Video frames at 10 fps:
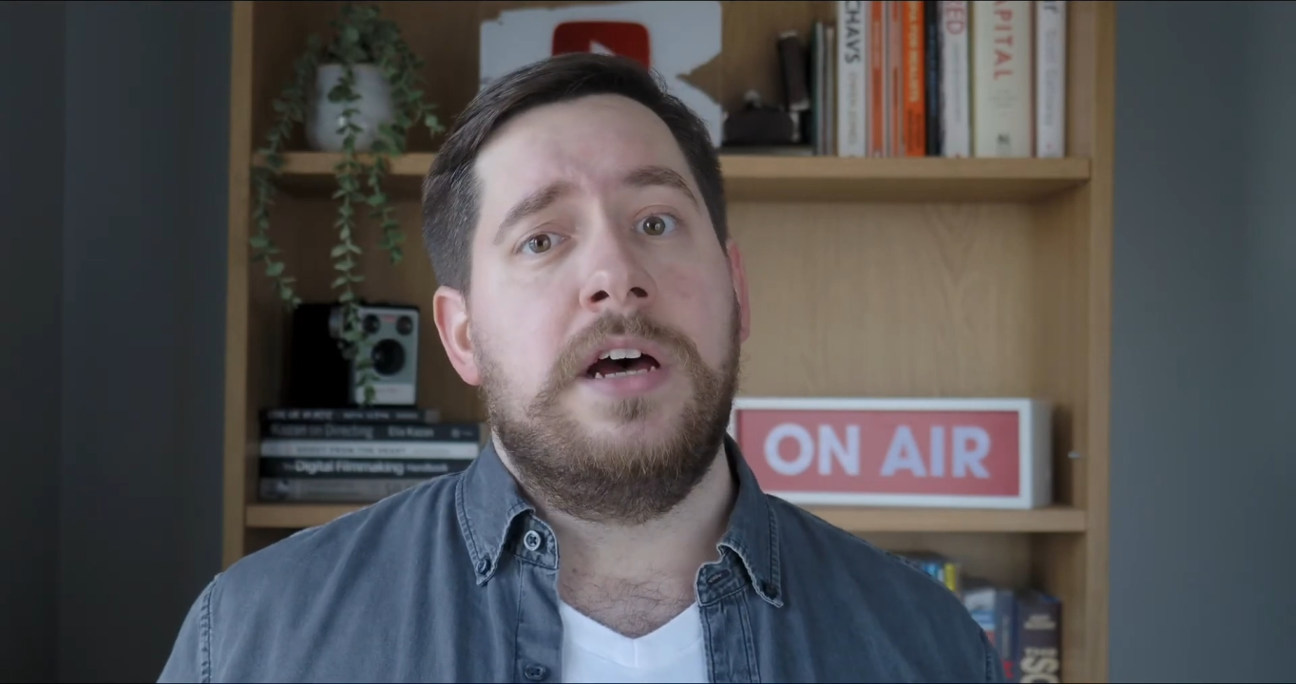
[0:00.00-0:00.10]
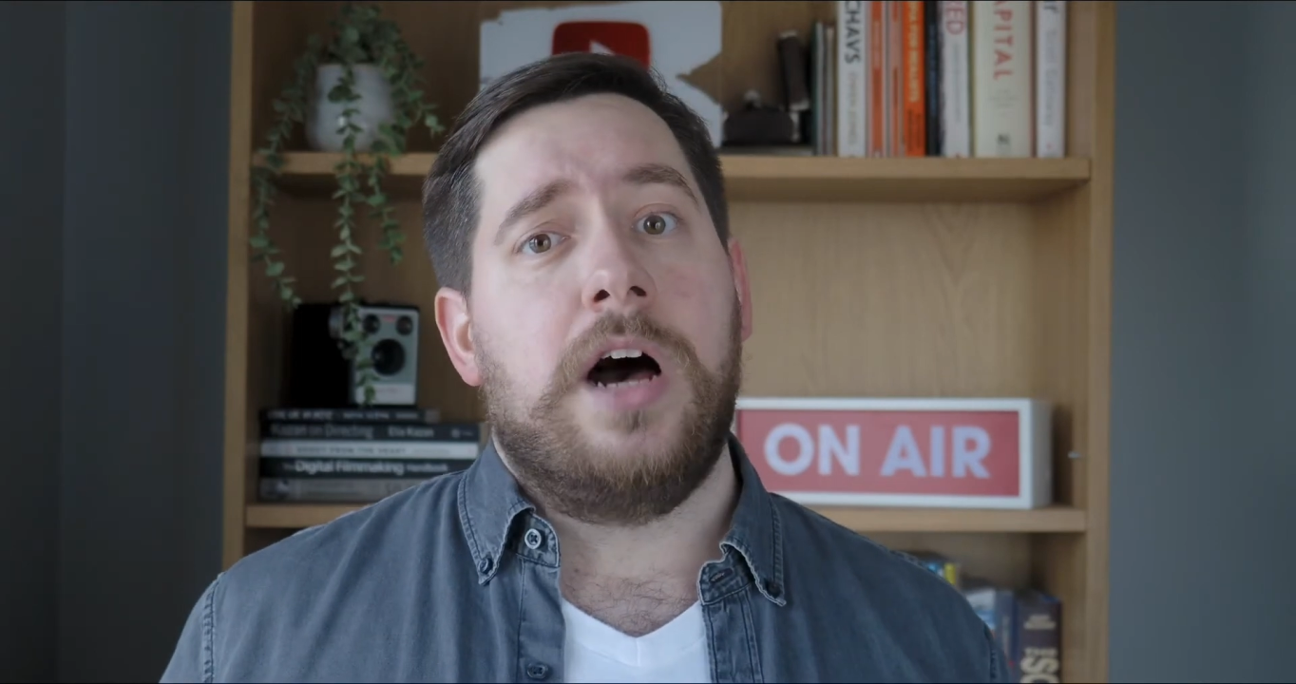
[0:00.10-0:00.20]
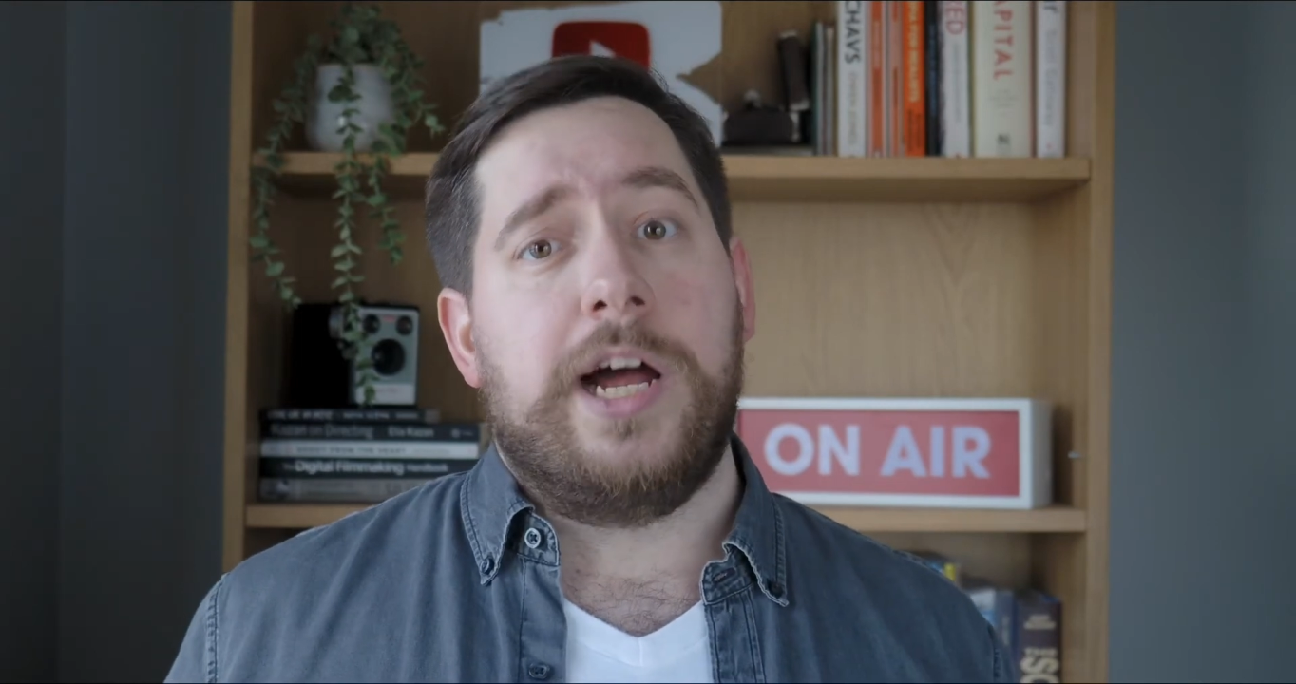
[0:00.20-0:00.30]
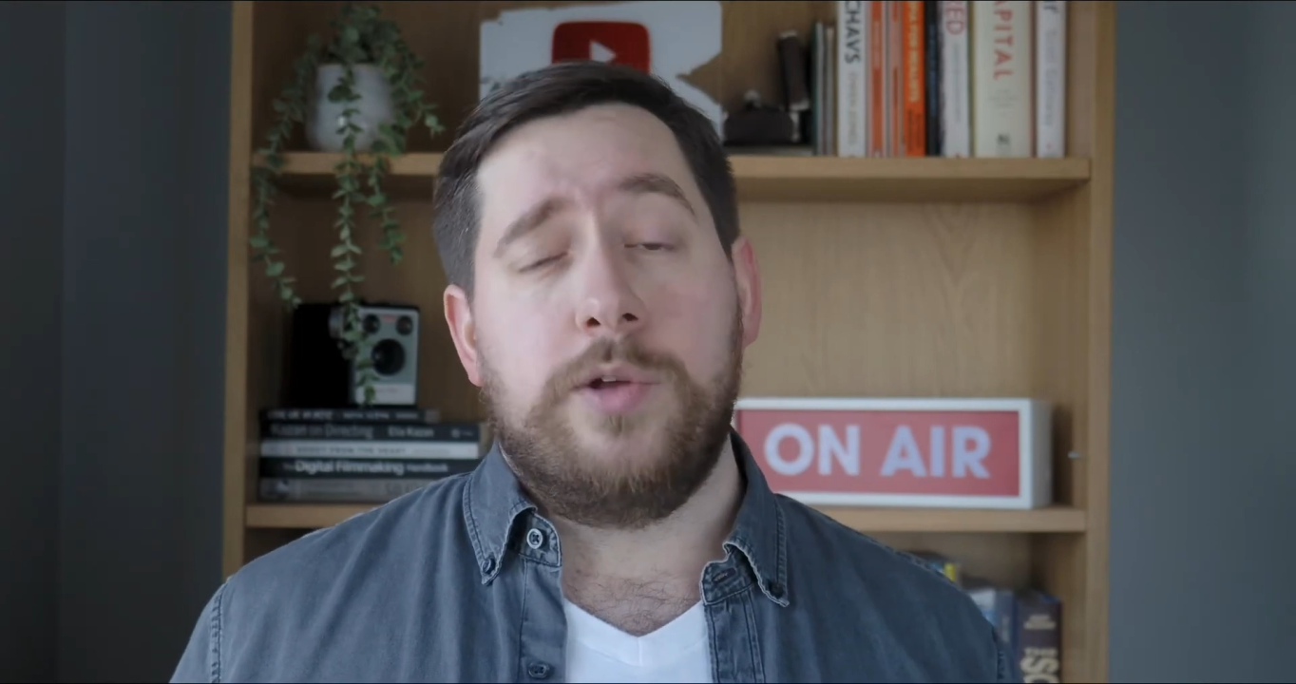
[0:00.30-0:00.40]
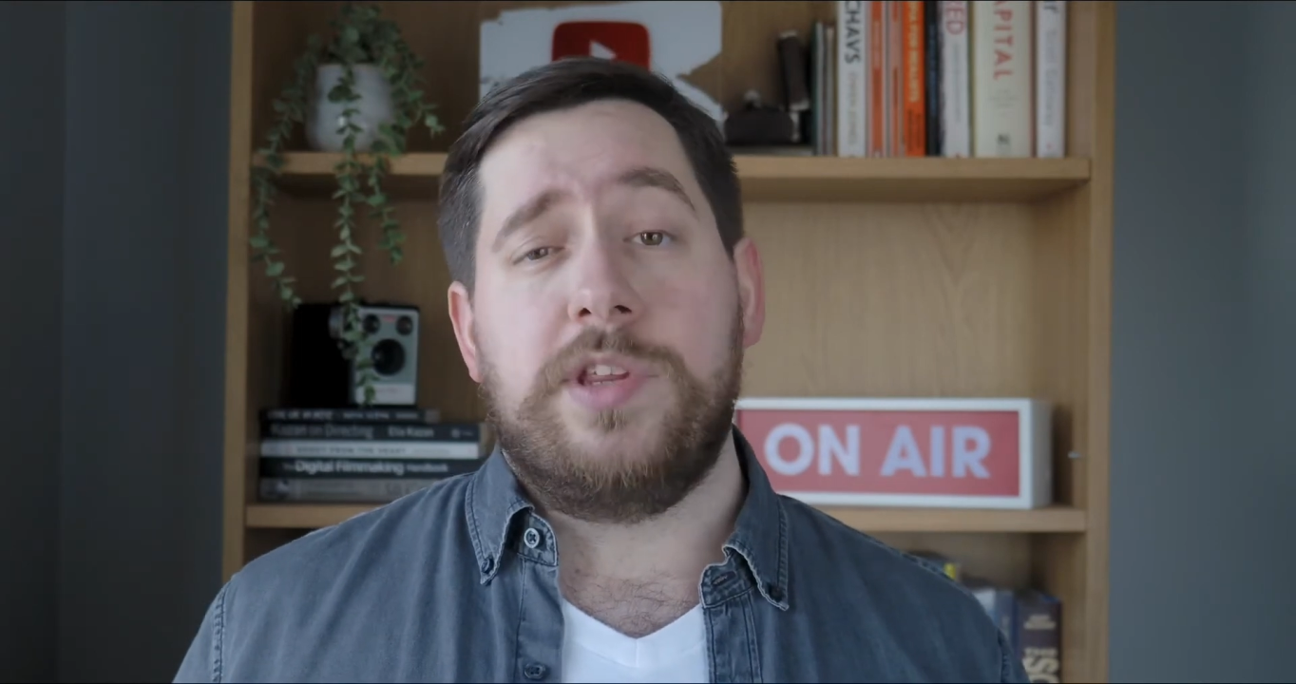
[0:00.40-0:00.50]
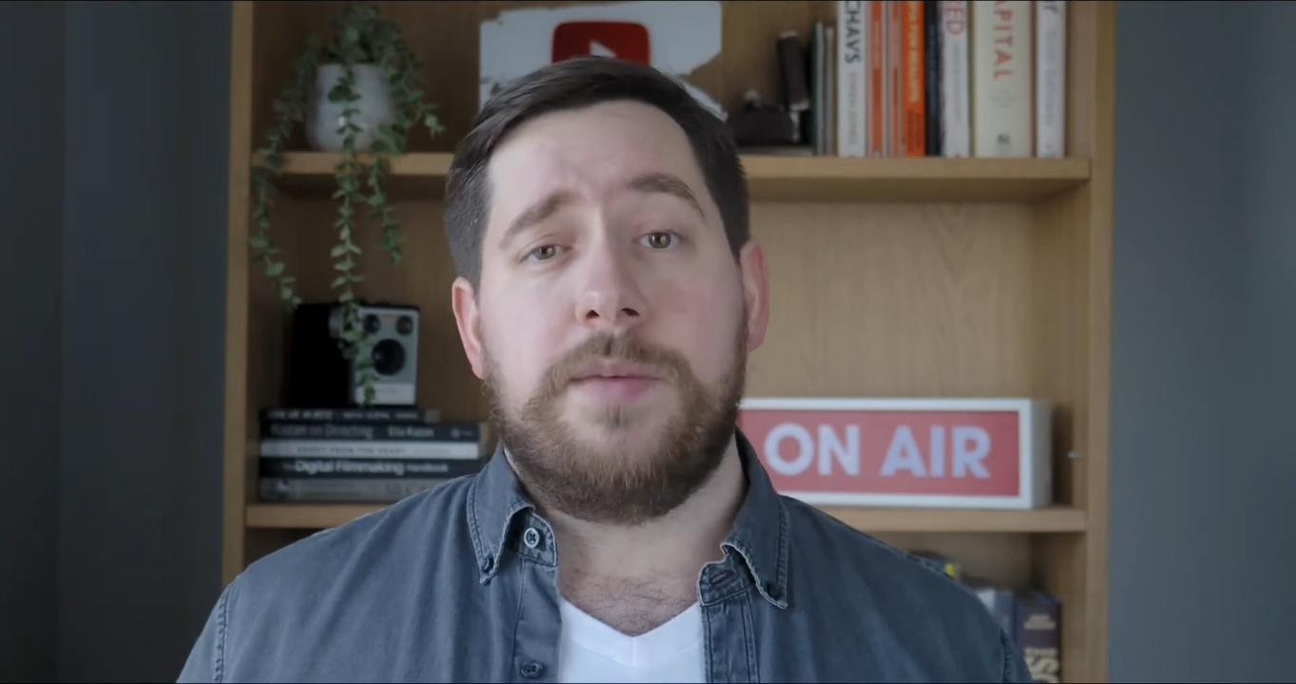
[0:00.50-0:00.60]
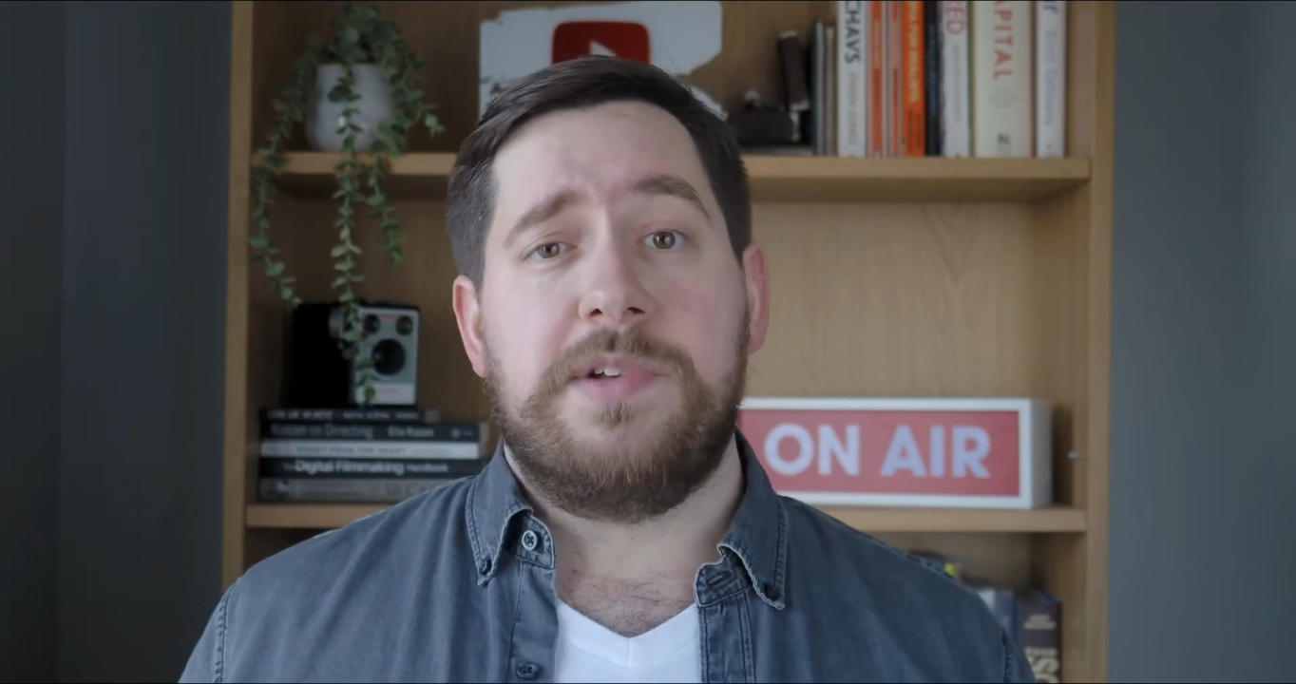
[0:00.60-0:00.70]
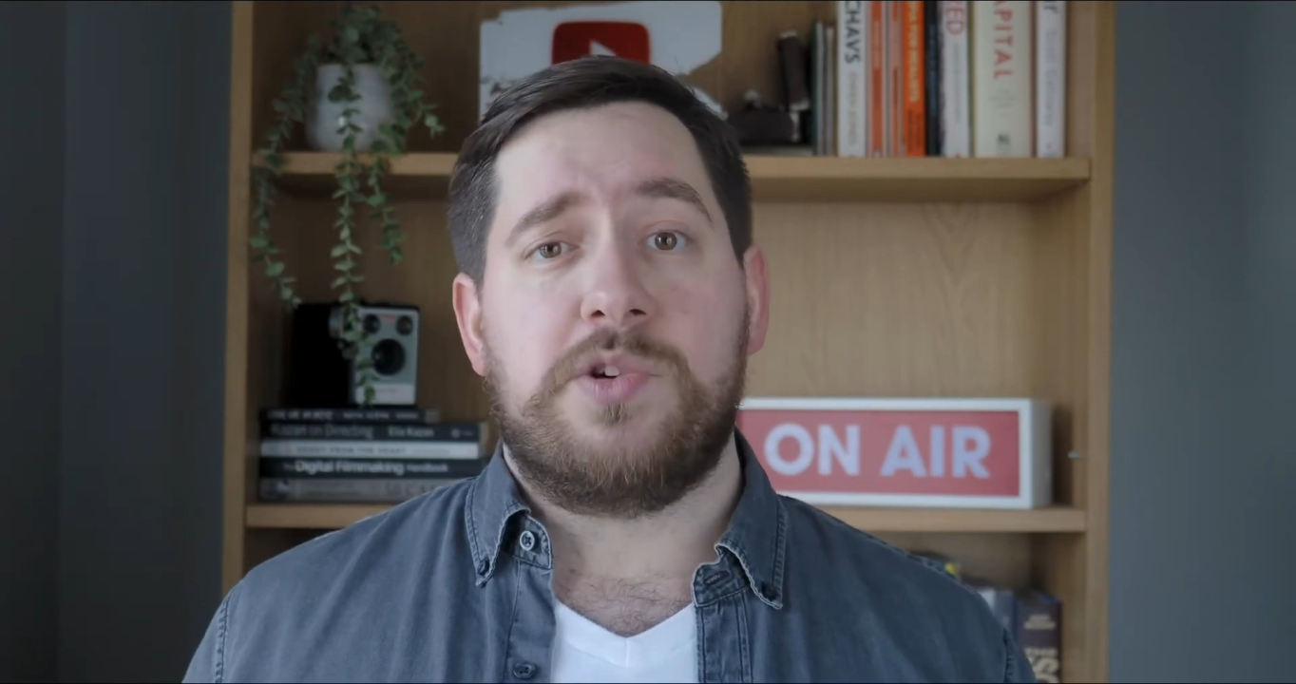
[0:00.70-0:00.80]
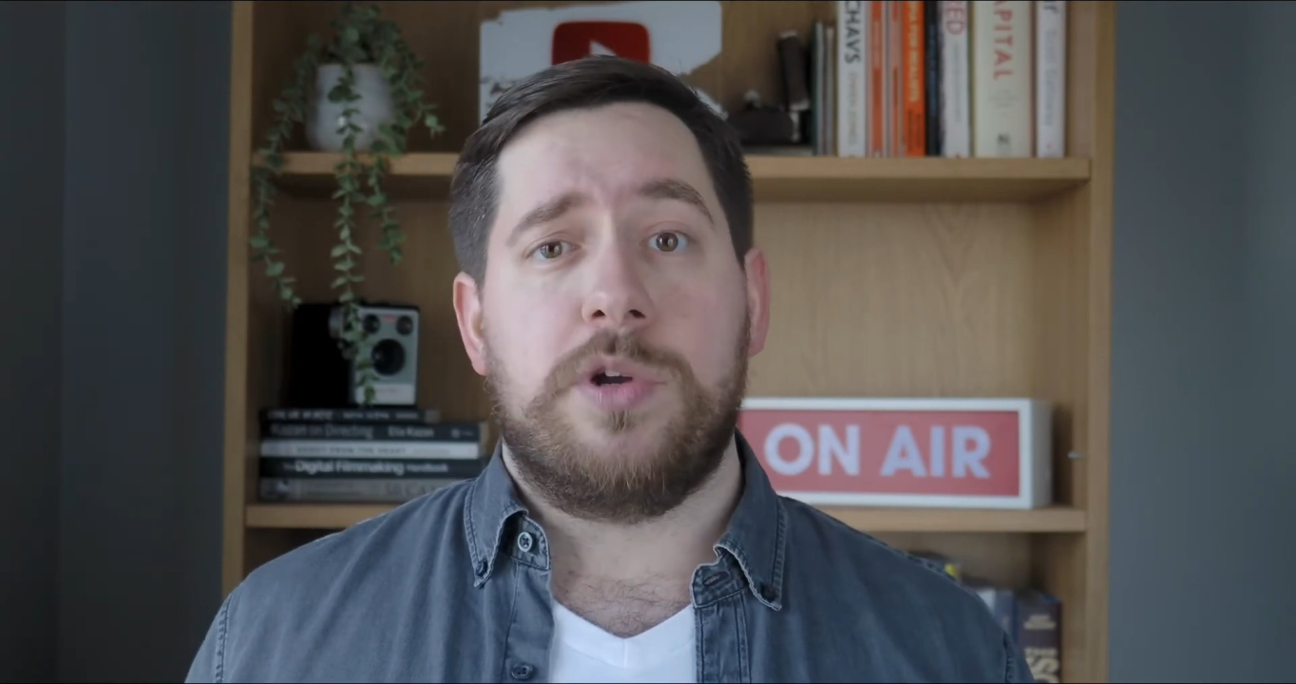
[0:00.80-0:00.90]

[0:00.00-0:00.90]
I knew the image